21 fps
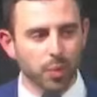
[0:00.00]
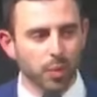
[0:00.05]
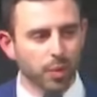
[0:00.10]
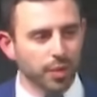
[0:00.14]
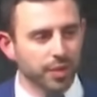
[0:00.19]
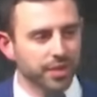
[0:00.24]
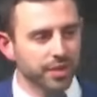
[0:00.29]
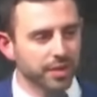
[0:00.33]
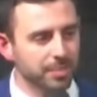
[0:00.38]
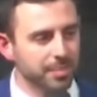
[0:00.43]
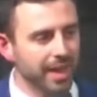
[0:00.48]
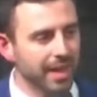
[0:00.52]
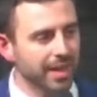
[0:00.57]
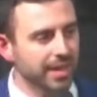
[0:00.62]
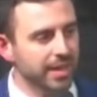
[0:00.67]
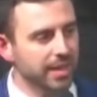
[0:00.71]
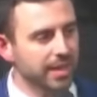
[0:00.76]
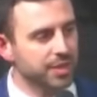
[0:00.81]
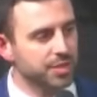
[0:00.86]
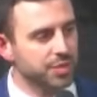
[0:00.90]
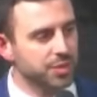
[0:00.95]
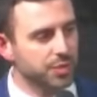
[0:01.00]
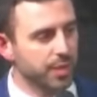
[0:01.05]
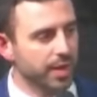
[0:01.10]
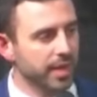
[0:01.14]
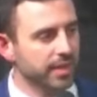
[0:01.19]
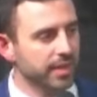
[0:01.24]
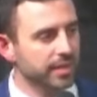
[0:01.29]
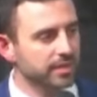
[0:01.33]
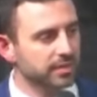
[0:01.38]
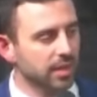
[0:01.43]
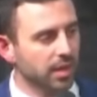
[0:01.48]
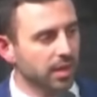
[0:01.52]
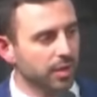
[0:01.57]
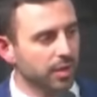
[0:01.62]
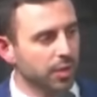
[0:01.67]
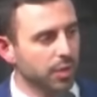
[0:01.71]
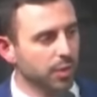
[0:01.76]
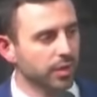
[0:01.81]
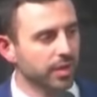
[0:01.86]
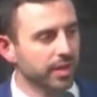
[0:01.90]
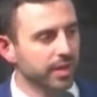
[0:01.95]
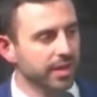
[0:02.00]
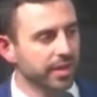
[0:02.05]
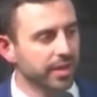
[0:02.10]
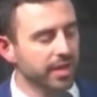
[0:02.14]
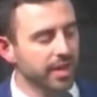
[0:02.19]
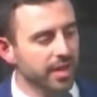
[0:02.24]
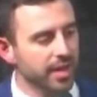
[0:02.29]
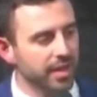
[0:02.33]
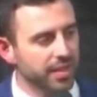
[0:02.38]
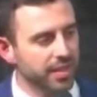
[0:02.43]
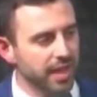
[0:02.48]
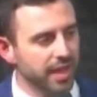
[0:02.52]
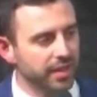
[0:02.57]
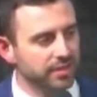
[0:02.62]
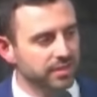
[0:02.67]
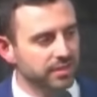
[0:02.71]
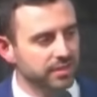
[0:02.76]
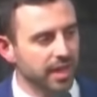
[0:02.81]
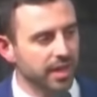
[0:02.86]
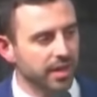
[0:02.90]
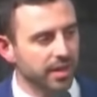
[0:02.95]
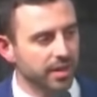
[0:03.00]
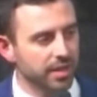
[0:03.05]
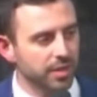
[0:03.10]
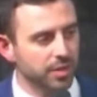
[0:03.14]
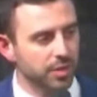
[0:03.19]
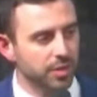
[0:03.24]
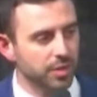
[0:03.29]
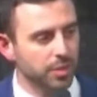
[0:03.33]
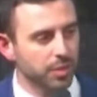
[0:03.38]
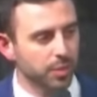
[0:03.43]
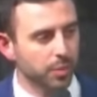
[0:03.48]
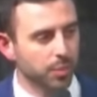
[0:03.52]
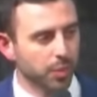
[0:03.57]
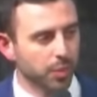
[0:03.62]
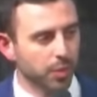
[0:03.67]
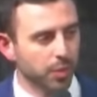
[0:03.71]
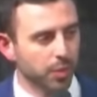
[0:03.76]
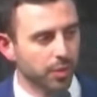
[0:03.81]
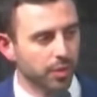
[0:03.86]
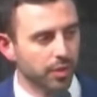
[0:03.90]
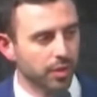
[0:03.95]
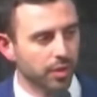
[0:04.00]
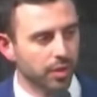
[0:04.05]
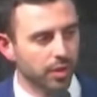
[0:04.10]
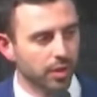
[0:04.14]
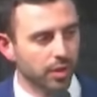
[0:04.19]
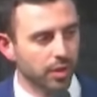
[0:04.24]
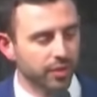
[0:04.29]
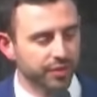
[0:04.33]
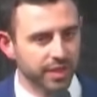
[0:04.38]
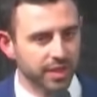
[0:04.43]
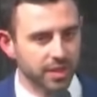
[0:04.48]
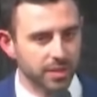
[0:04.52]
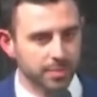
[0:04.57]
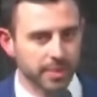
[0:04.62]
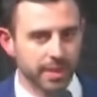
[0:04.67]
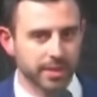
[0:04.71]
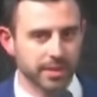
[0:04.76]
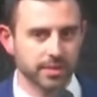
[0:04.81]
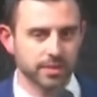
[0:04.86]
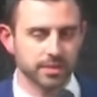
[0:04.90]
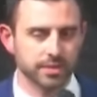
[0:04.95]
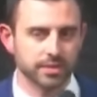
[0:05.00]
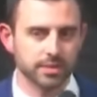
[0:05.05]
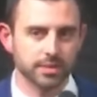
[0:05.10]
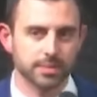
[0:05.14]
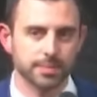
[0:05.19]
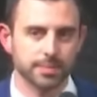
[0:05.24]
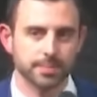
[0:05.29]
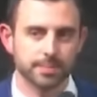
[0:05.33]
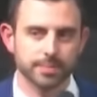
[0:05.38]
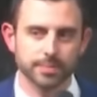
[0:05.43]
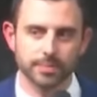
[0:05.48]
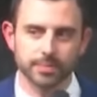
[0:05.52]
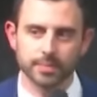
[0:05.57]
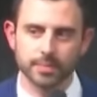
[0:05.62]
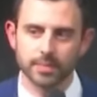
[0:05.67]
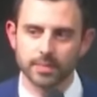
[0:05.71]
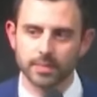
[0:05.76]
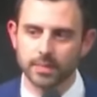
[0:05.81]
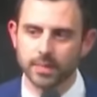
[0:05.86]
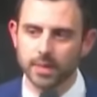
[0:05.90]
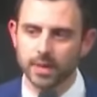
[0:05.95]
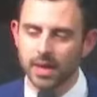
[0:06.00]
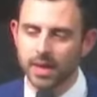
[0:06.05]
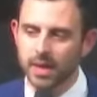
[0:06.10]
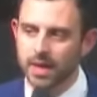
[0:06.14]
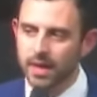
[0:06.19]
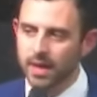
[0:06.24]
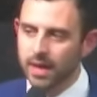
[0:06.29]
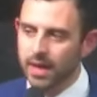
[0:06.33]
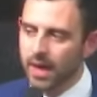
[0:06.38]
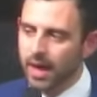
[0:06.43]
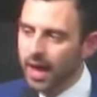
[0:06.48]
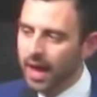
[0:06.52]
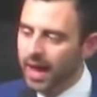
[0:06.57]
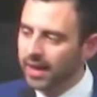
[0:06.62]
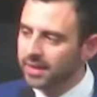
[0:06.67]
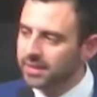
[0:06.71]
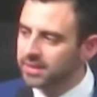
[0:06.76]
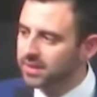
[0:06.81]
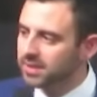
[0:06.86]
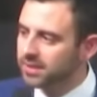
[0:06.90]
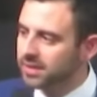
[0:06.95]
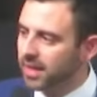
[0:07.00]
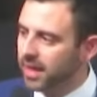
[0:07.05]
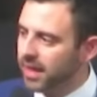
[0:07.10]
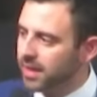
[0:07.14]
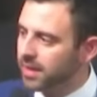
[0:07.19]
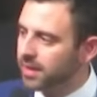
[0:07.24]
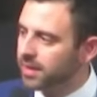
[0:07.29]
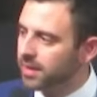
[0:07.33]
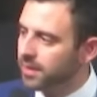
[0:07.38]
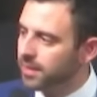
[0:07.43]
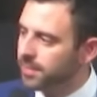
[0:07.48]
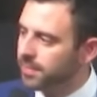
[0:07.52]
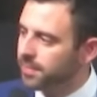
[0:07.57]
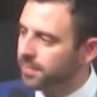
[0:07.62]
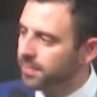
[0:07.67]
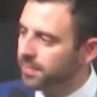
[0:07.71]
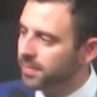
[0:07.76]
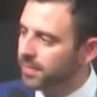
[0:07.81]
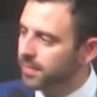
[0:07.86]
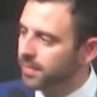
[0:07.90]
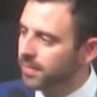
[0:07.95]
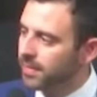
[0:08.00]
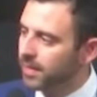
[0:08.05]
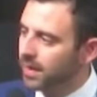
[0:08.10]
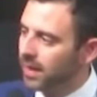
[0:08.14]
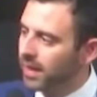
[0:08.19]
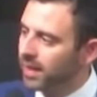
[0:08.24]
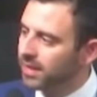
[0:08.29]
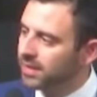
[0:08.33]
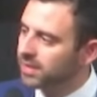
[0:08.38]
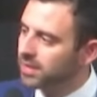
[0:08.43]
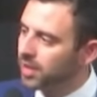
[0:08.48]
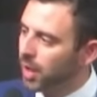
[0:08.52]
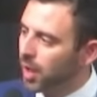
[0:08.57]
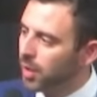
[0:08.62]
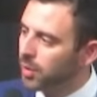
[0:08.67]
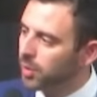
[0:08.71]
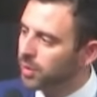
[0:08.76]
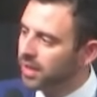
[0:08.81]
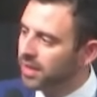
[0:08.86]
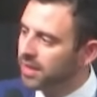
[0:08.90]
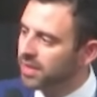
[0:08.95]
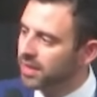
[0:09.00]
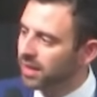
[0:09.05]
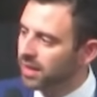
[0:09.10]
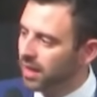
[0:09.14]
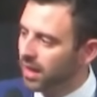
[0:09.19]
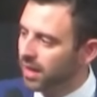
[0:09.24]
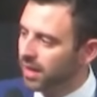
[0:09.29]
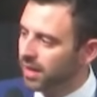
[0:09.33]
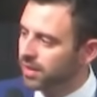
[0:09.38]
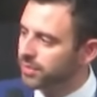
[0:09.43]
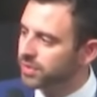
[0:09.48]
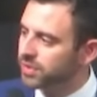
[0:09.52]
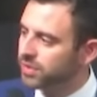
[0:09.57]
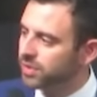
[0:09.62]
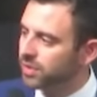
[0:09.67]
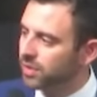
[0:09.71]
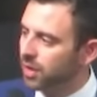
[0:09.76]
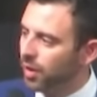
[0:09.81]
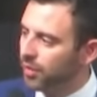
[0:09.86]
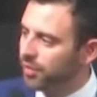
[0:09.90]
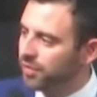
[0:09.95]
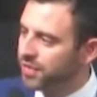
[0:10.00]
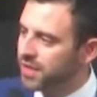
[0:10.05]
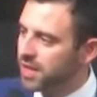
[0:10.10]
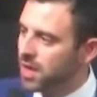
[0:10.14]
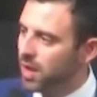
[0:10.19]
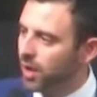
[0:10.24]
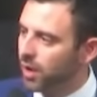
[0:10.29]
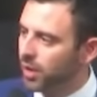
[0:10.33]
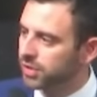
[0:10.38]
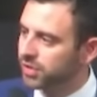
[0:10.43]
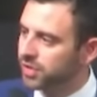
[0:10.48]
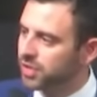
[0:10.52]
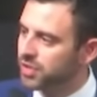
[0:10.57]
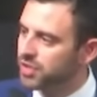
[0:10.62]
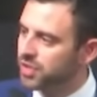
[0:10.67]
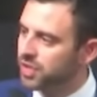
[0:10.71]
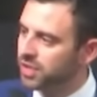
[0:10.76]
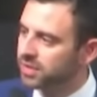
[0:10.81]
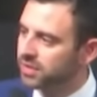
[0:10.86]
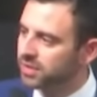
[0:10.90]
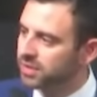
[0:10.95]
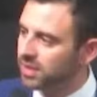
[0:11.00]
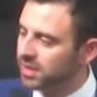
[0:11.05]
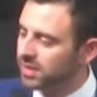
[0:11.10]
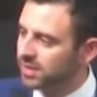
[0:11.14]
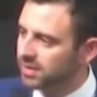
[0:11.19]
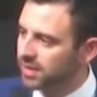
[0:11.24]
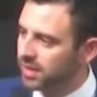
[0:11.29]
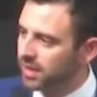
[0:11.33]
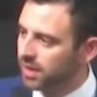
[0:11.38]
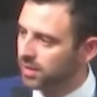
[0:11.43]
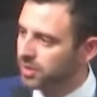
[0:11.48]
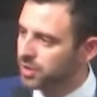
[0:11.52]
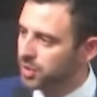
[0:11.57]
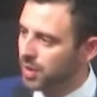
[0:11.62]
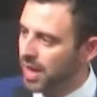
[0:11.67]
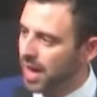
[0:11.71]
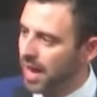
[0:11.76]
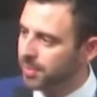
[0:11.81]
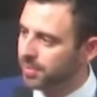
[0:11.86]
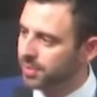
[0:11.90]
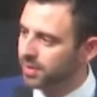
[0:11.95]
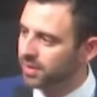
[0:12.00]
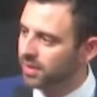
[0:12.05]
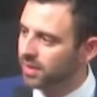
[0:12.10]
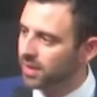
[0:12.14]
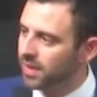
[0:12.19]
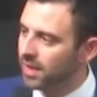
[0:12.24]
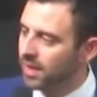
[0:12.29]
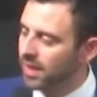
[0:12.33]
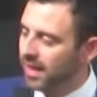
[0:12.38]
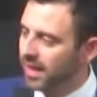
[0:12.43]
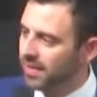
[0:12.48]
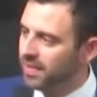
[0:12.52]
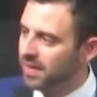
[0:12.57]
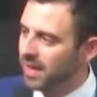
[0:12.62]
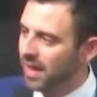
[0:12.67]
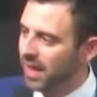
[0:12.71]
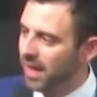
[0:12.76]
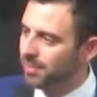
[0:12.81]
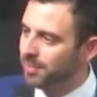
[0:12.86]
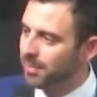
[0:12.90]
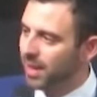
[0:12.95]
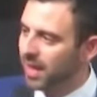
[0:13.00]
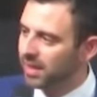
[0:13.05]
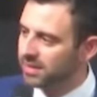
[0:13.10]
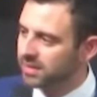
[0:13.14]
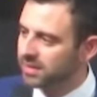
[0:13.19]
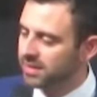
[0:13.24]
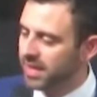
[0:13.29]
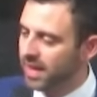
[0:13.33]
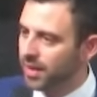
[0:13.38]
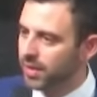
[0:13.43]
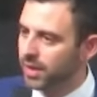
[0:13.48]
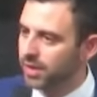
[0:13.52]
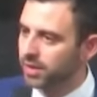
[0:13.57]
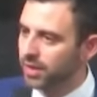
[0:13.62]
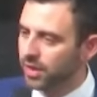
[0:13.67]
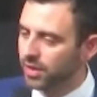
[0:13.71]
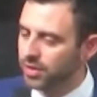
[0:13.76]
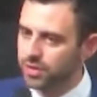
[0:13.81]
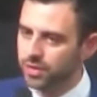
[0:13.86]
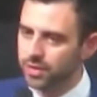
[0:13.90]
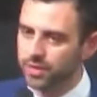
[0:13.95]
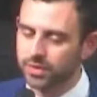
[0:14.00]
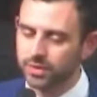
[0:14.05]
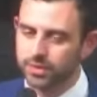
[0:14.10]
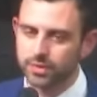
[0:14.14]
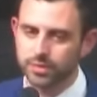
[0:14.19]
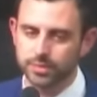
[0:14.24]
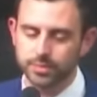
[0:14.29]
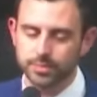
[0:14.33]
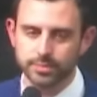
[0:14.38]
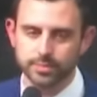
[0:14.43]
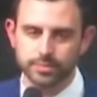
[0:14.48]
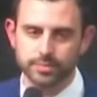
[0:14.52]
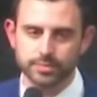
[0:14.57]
war that many Israelis are calling their second War of Independence? At stake, is it only the lives of the hostages still trapped in the Hamas terror dungeons?